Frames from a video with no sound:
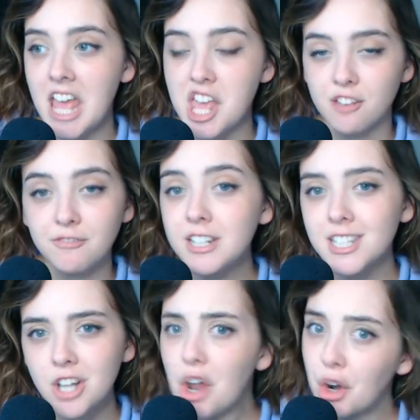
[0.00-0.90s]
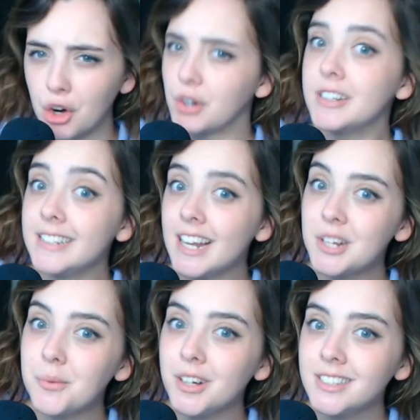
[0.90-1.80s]
If it's not hurting
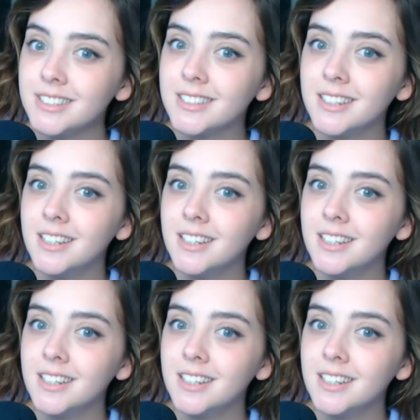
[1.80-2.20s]
anyone,